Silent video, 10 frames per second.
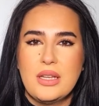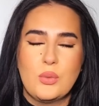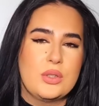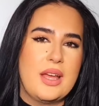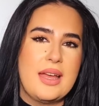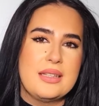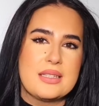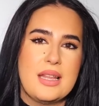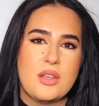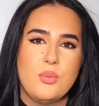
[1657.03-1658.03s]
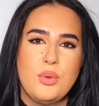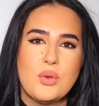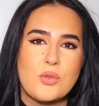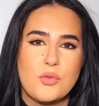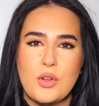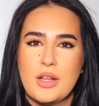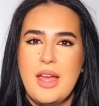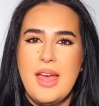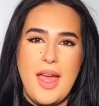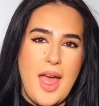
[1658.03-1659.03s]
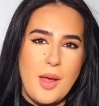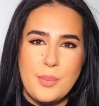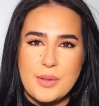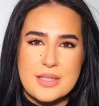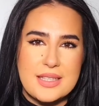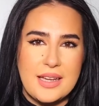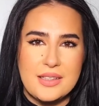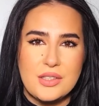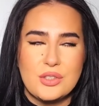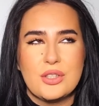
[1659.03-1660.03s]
It would add this like beautiful apple cider,